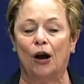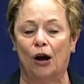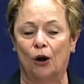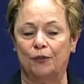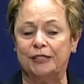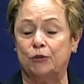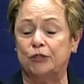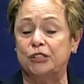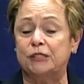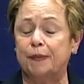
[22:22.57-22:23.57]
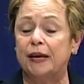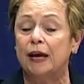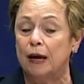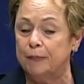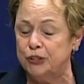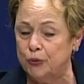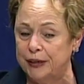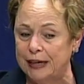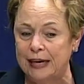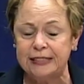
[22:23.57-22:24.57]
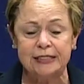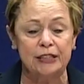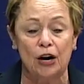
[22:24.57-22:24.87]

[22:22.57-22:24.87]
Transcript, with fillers: oh this would just be between us and